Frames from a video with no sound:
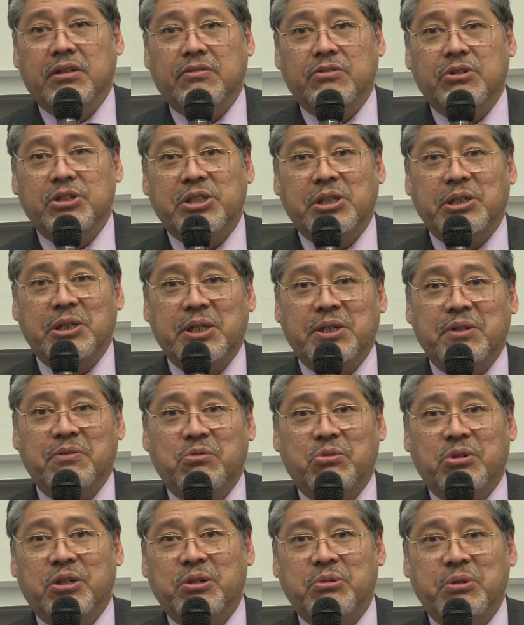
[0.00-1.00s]
Of course, a lot of
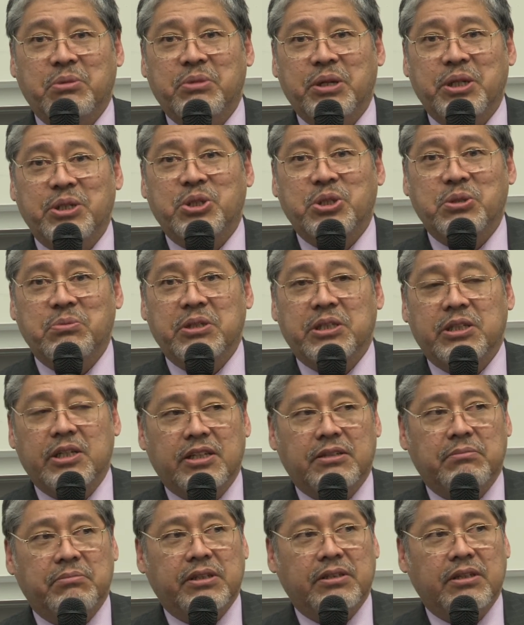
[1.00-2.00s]
work remains to be
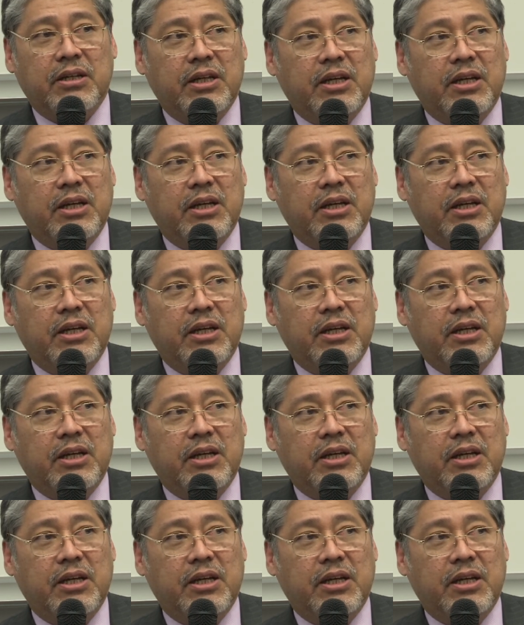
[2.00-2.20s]
done, but